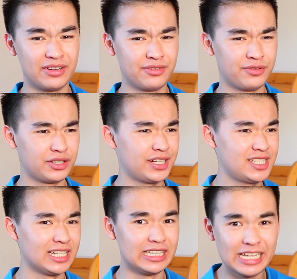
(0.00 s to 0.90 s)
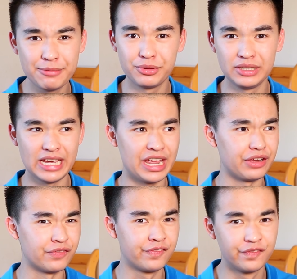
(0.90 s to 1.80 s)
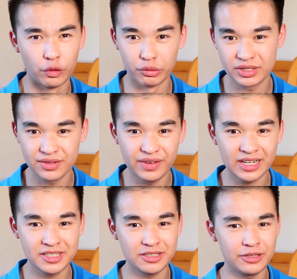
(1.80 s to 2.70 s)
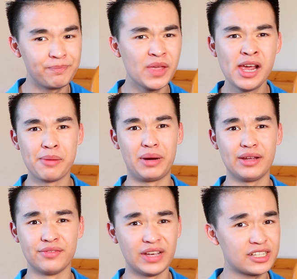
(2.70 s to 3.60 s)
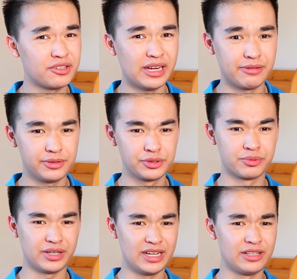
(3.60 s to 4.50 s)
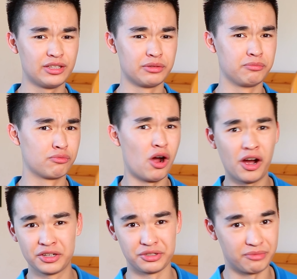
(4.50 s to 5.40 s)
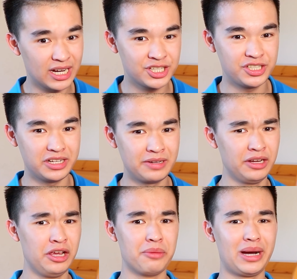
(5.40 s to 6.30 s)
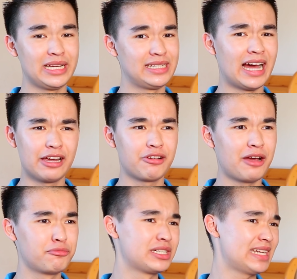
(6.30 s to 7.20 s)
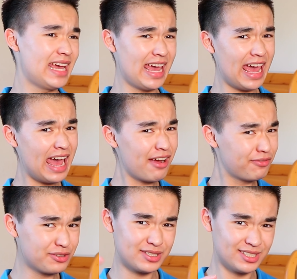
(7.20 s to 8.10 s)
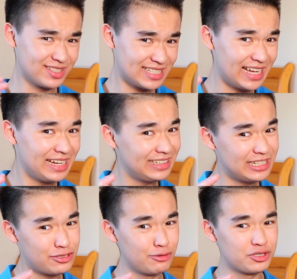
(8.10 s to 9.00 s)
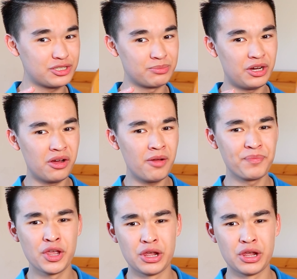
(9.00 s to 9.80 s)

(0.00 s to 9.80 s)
either forgot to label a force vector, my vector arrows were in the wrong direction, my diagram was ever so slightly too small,